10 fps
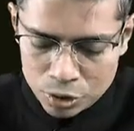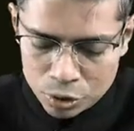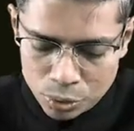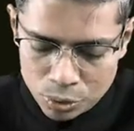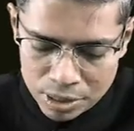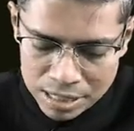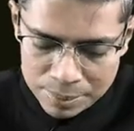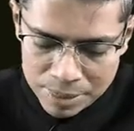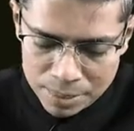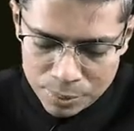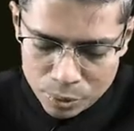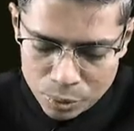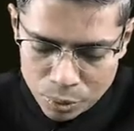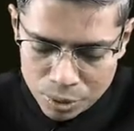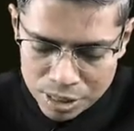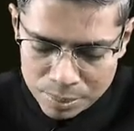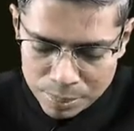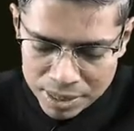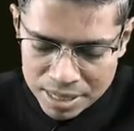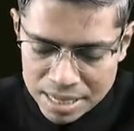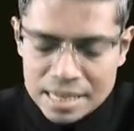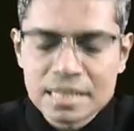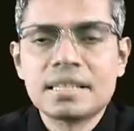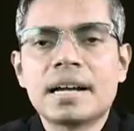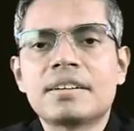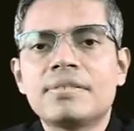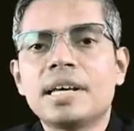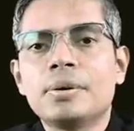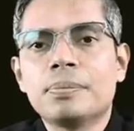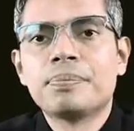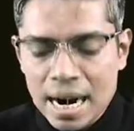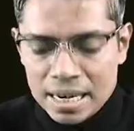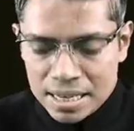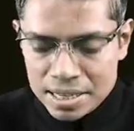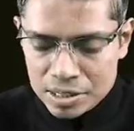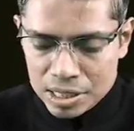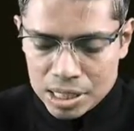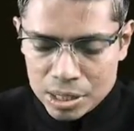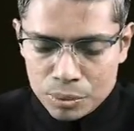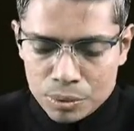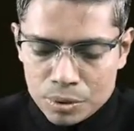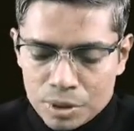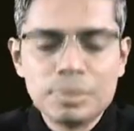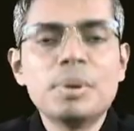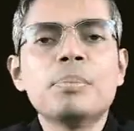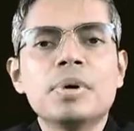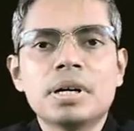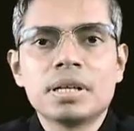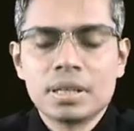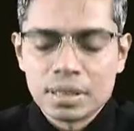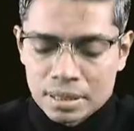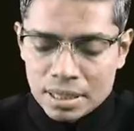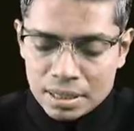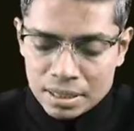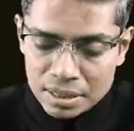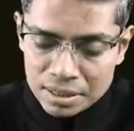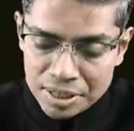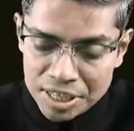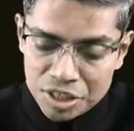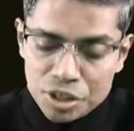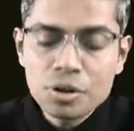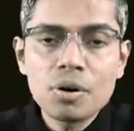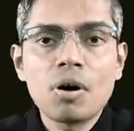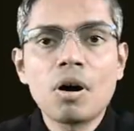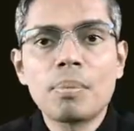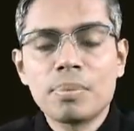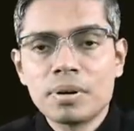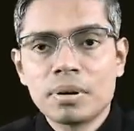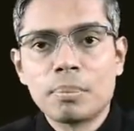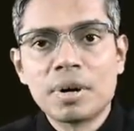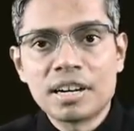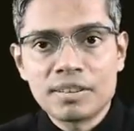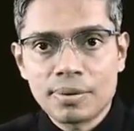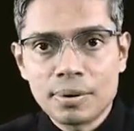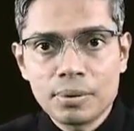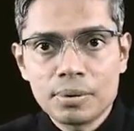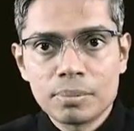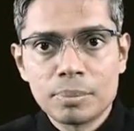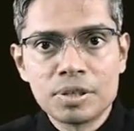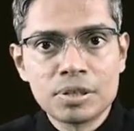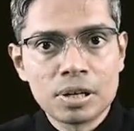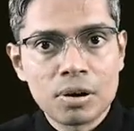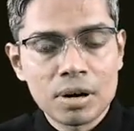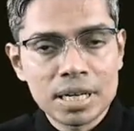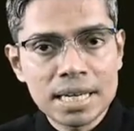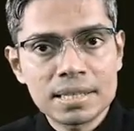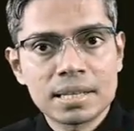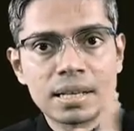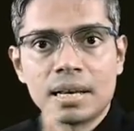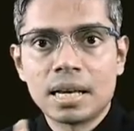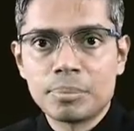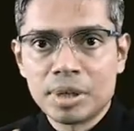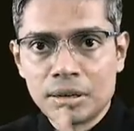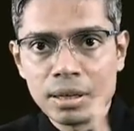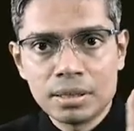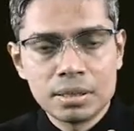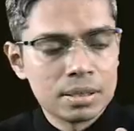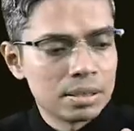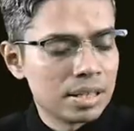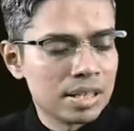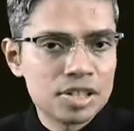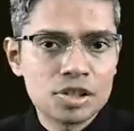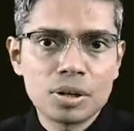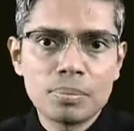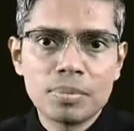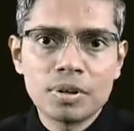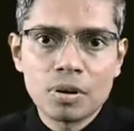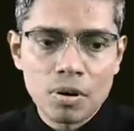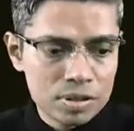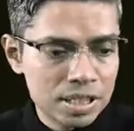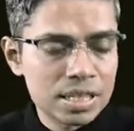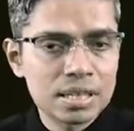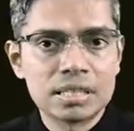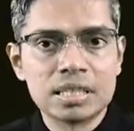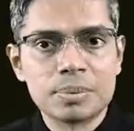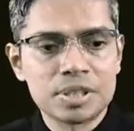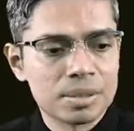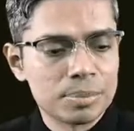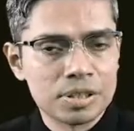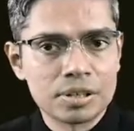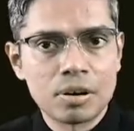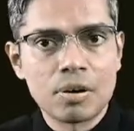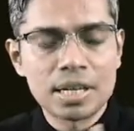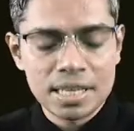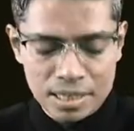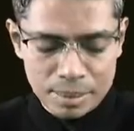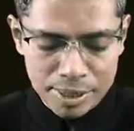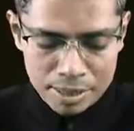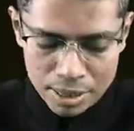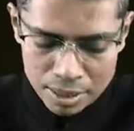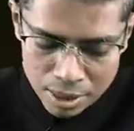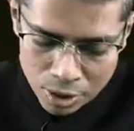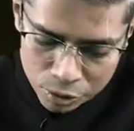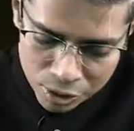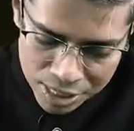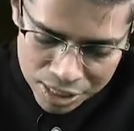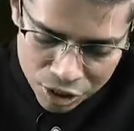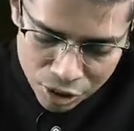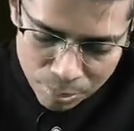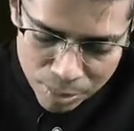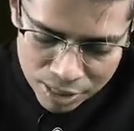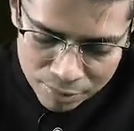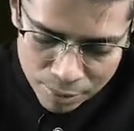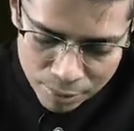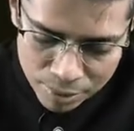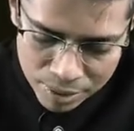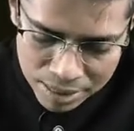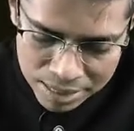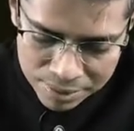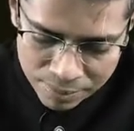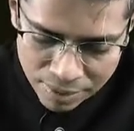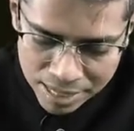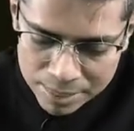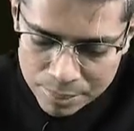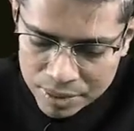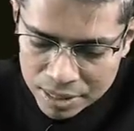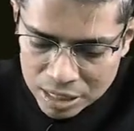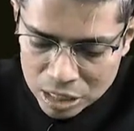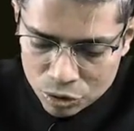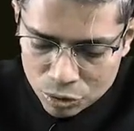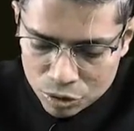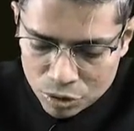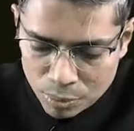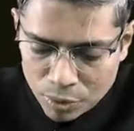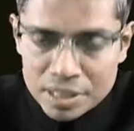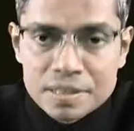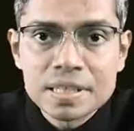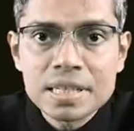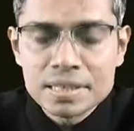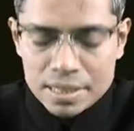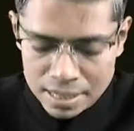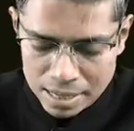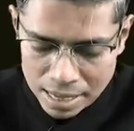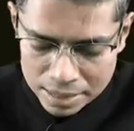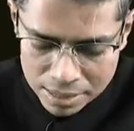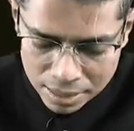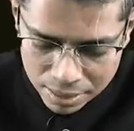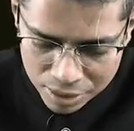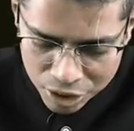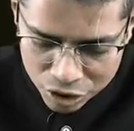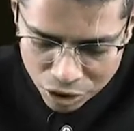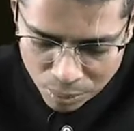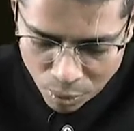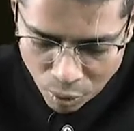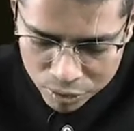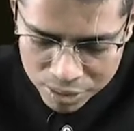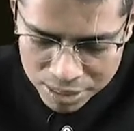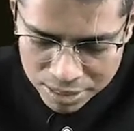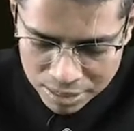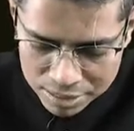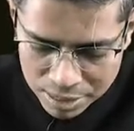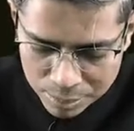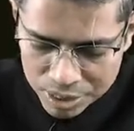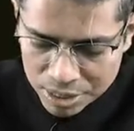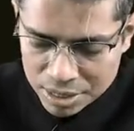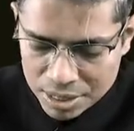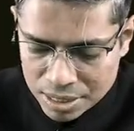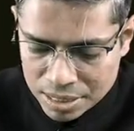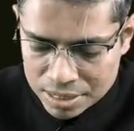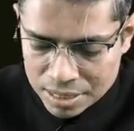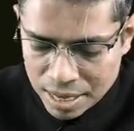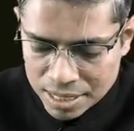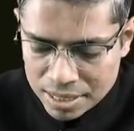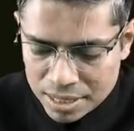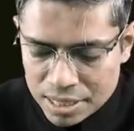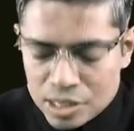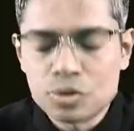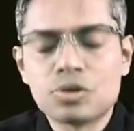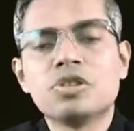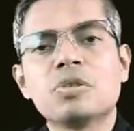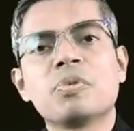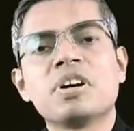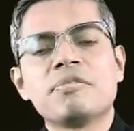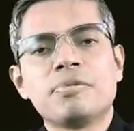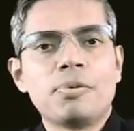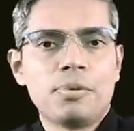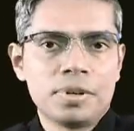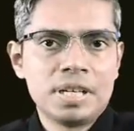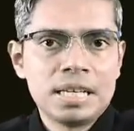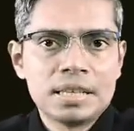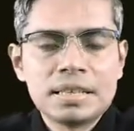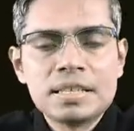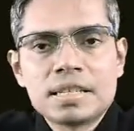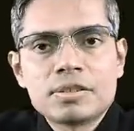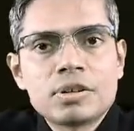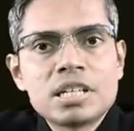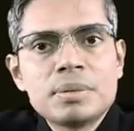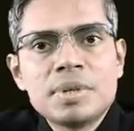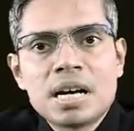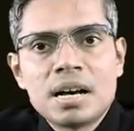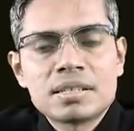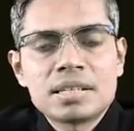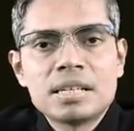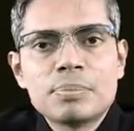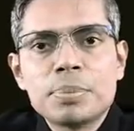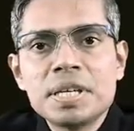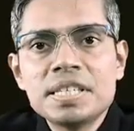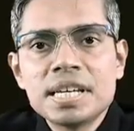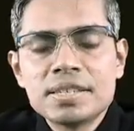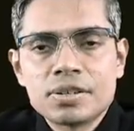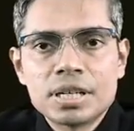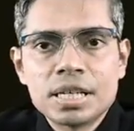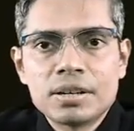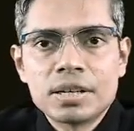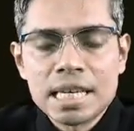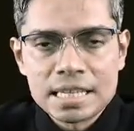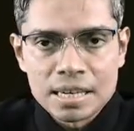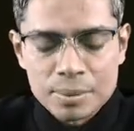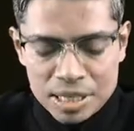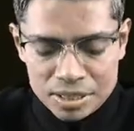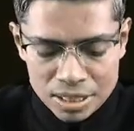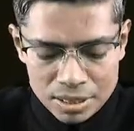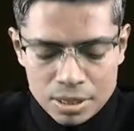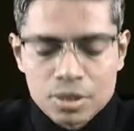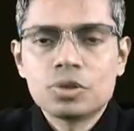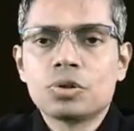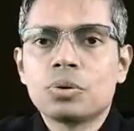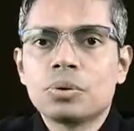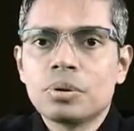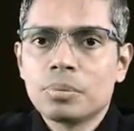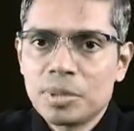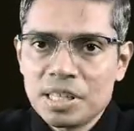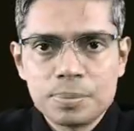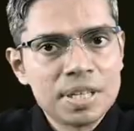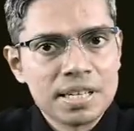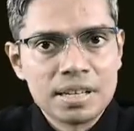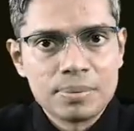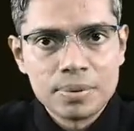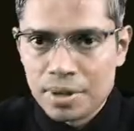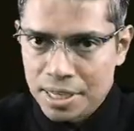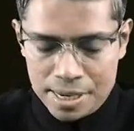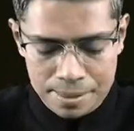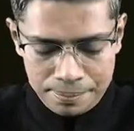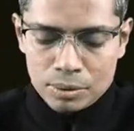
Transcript: So even if you don't remember the exact value, at least you remember the ratio of blood flow between cortex and medulla, the ratio of oxygen consumption between cortex and medulla. So the ratio of blood flow is 5:0.6 and the ratio of oxygen consumption is 9:0.4. This has already been asked in PGI Chandigarh examination. So please be careful here.